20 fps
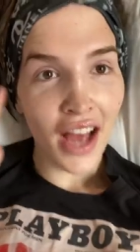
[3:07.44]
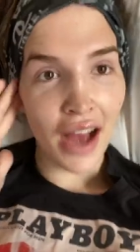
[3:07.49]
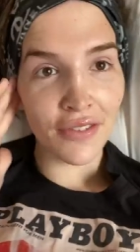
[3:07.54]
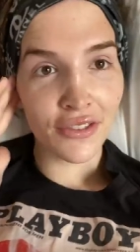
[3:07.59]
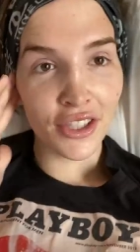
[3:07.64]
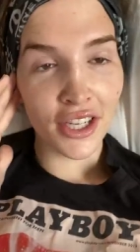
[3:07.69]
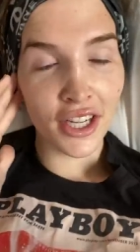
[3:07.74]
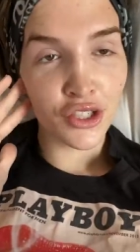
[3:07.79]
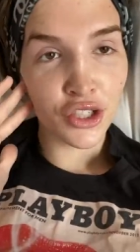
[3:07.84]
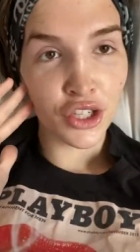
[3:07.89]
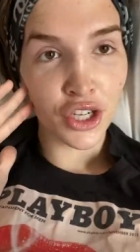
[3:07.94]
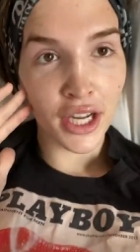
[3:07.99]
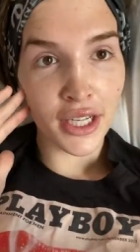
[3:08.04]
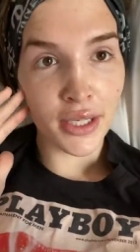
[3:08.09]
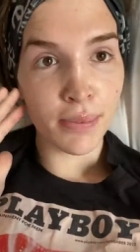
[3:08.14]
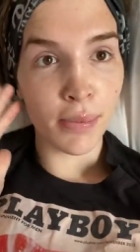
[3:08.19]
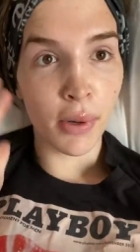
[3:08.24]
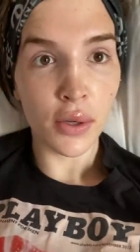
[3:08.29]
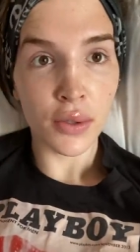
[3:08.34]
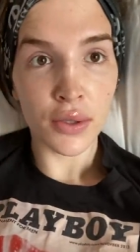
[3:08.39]
after yesterday's
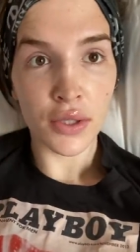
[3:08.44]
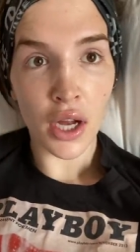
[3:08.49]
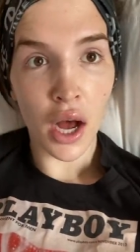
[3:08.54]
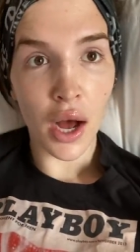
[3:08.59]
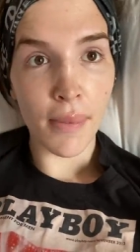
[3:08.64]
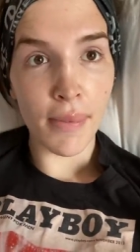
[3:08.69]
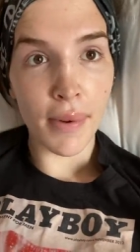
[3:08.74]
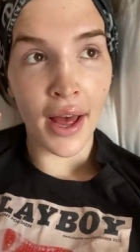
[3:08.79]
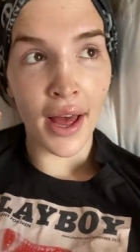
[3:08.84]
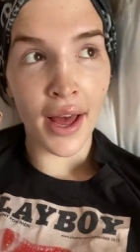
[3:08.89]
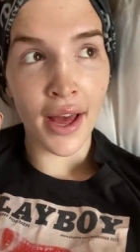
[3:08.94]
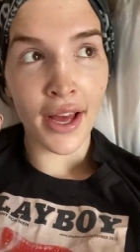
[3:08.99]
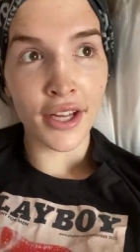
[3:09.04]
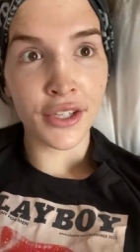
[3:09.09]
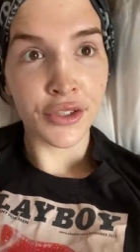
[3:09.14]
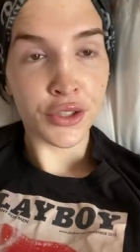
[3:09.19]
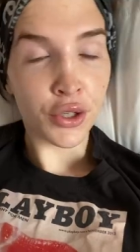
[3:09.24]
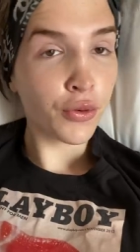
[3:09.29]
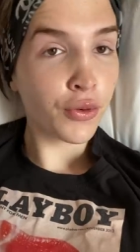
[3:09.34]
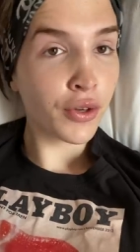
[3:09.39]
post-op, I
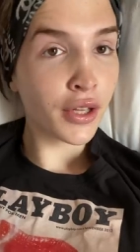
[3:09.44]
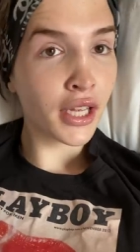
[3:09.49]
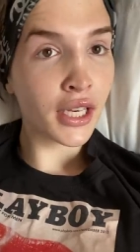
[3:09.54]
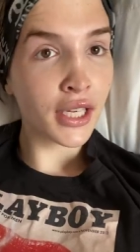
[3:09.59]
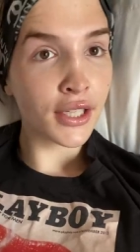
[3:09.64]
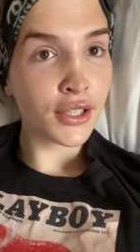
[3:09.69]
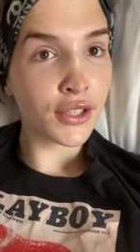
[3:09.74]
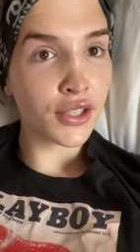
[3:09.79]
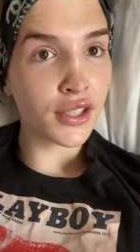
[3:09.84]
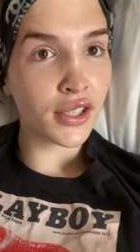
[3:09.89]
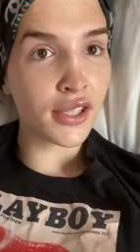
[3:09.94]
don't really need to